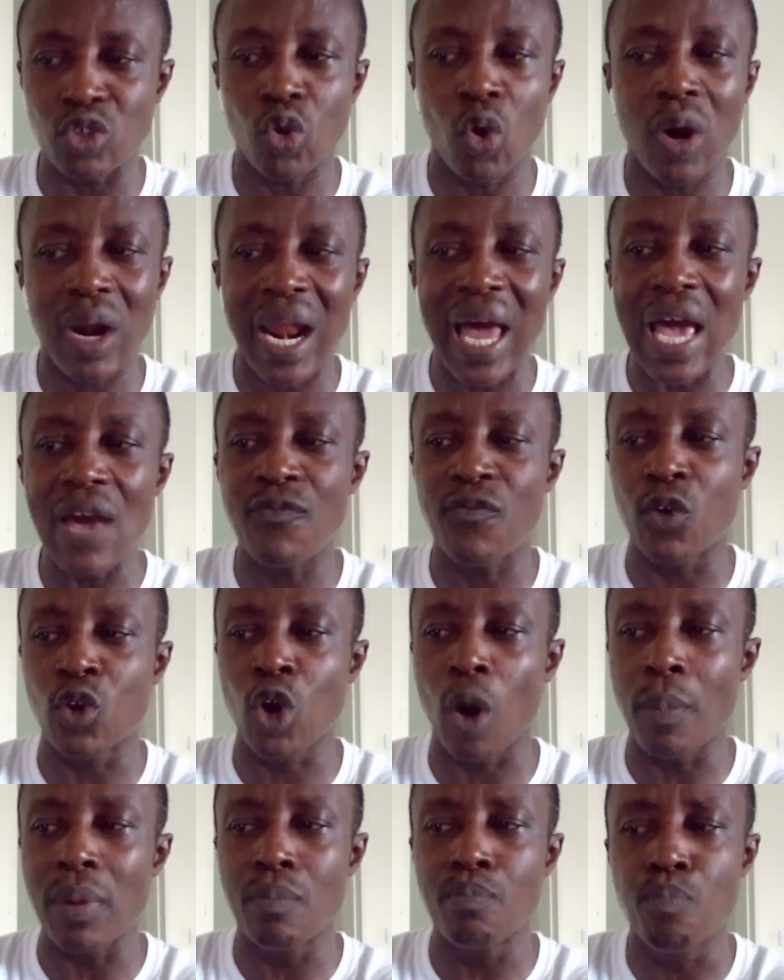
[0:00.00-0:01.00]
your life will
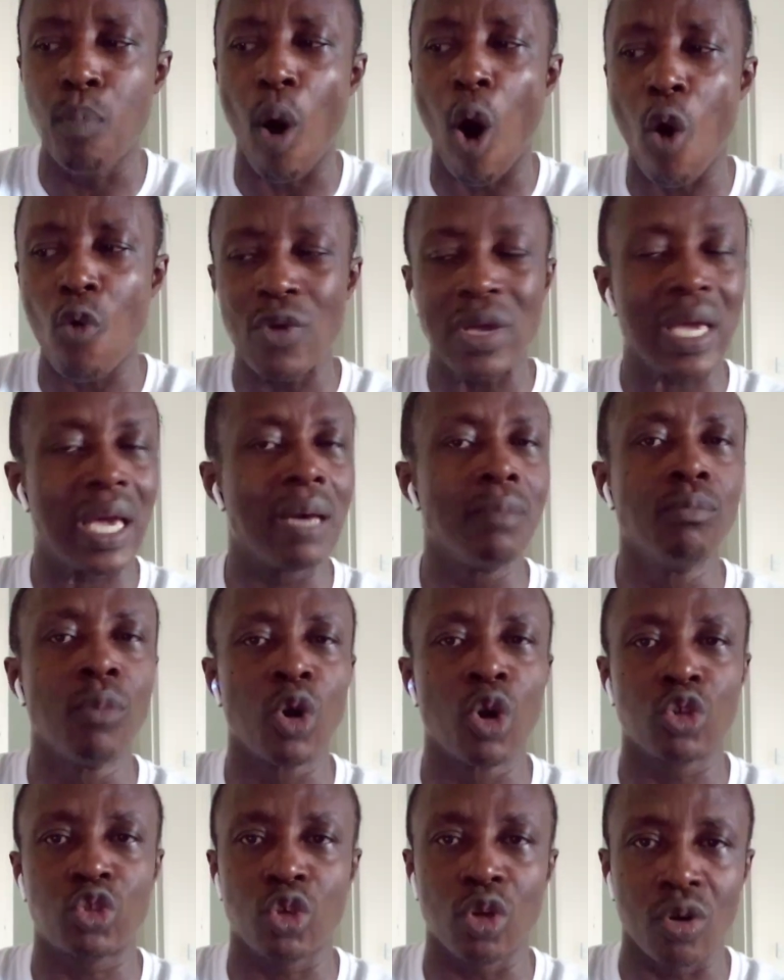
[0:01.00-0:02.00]
not be boring and
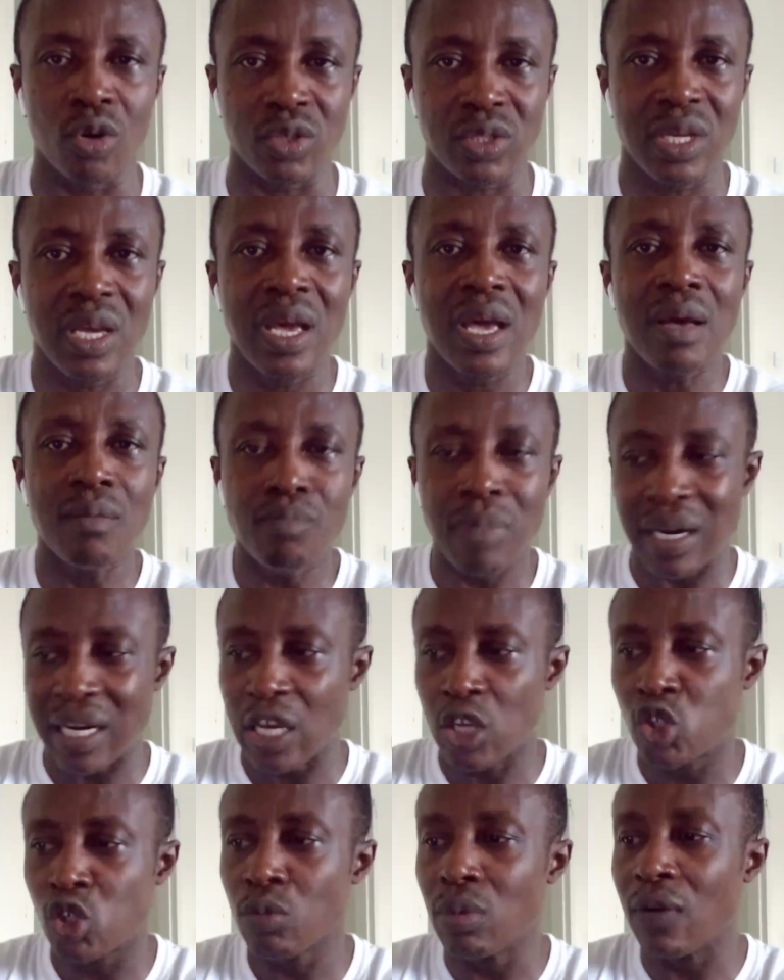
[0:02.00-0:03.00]
monotonous, but
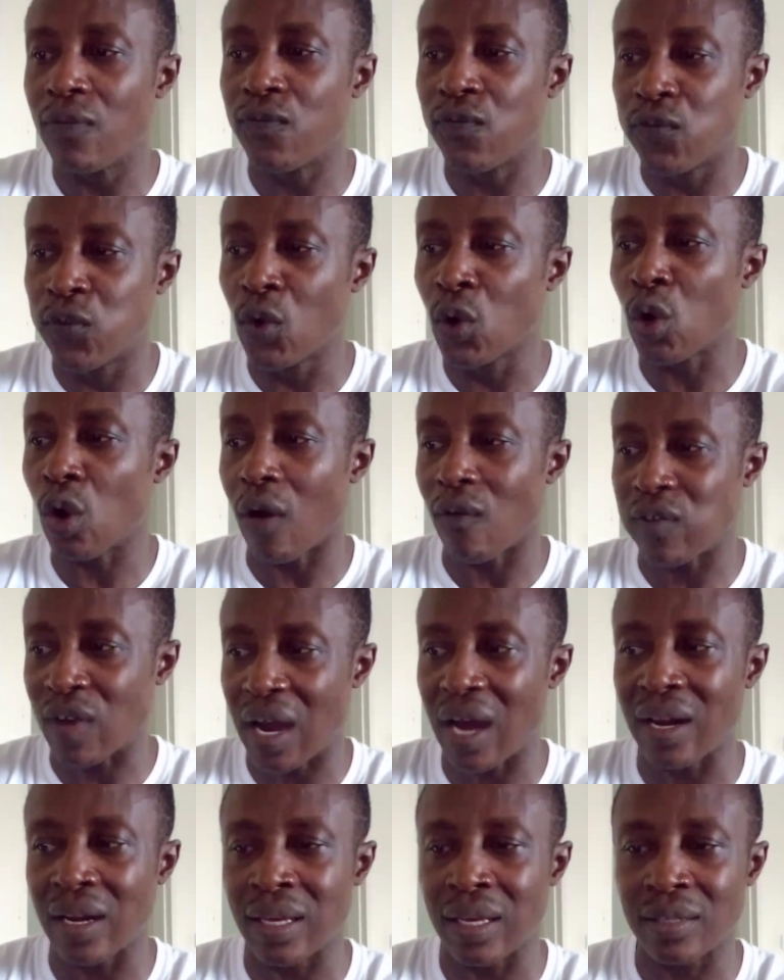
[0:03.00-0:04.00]
it will be full of
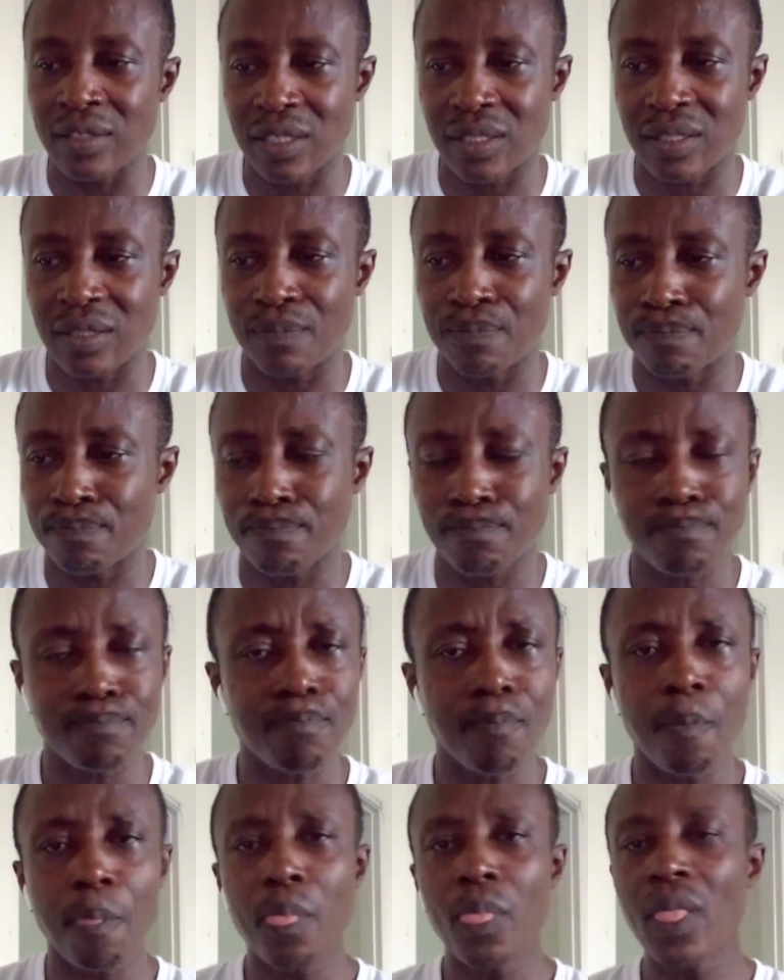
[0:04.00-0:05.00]
colors.
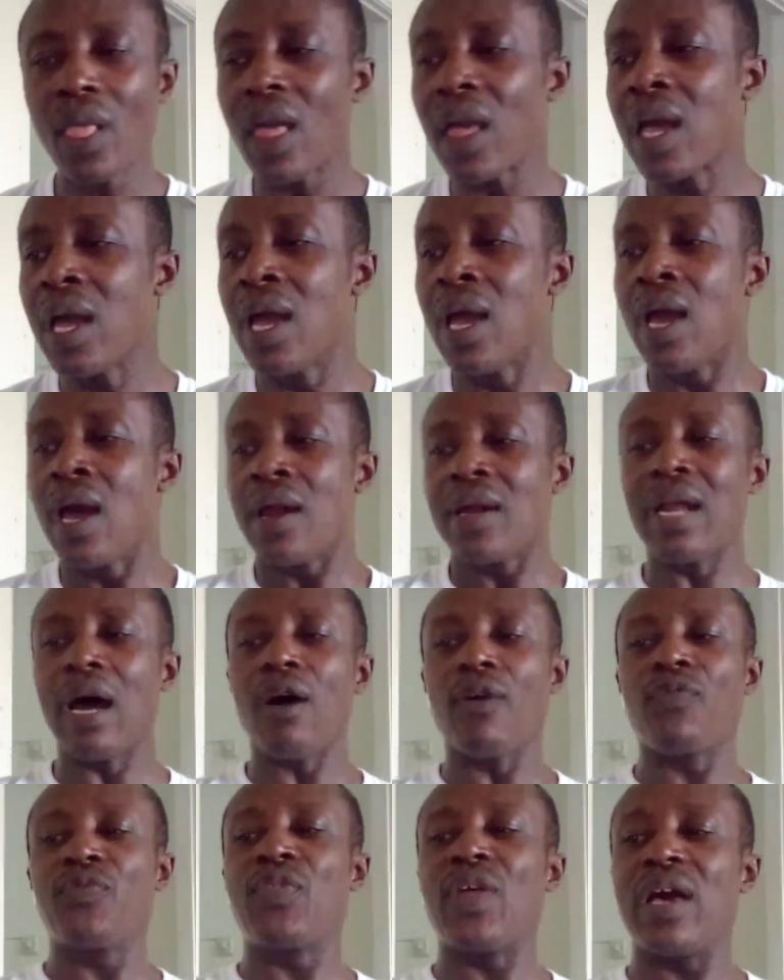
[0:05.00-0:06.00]

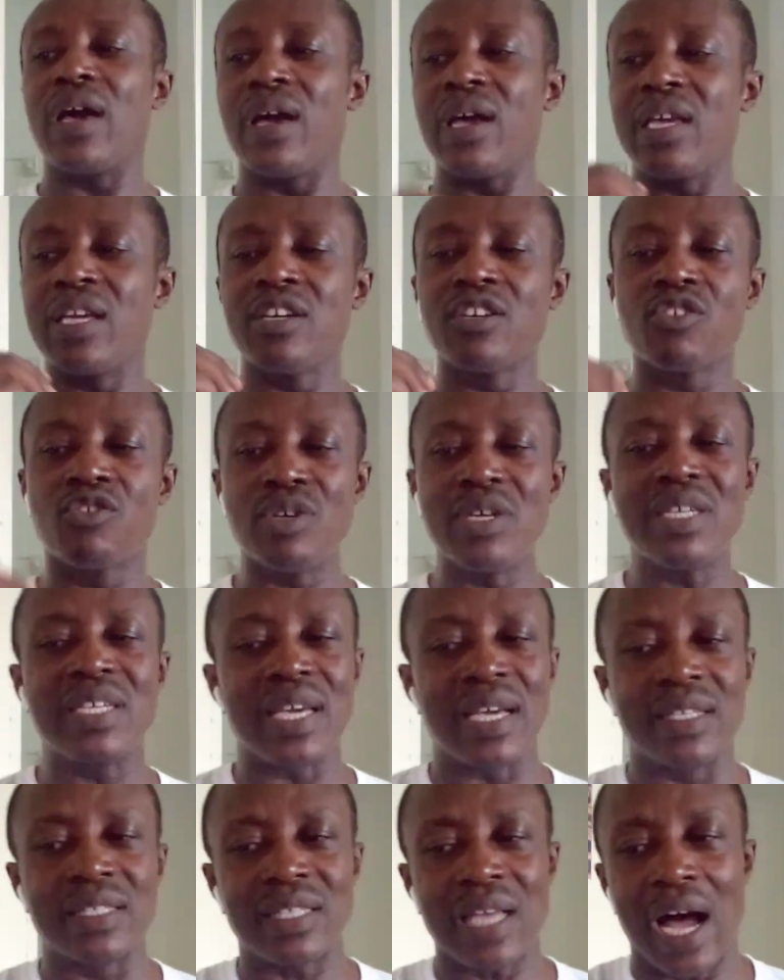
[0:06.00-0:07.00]
Now, the
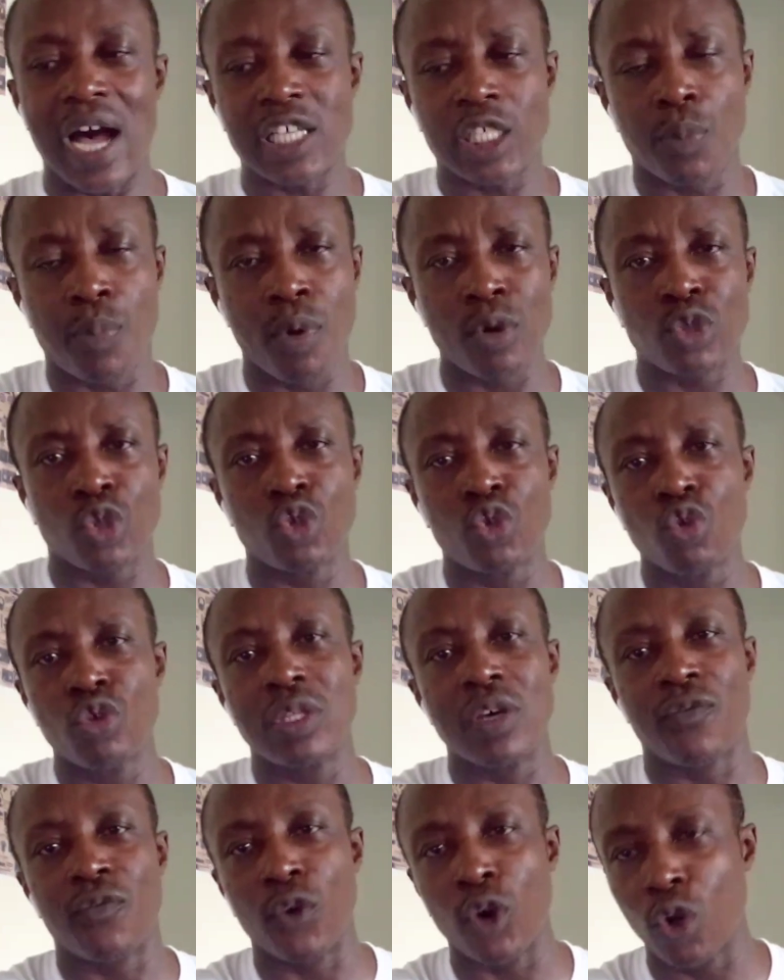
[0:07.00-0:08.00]
ingredients are supposed to do
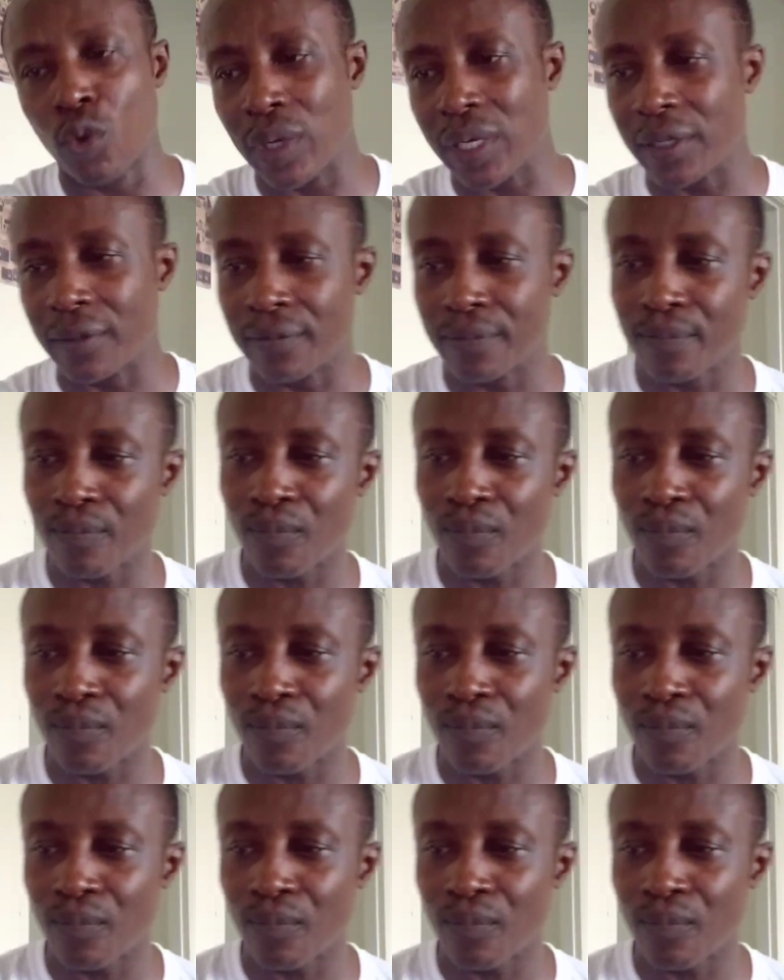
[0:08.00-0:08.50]
the following.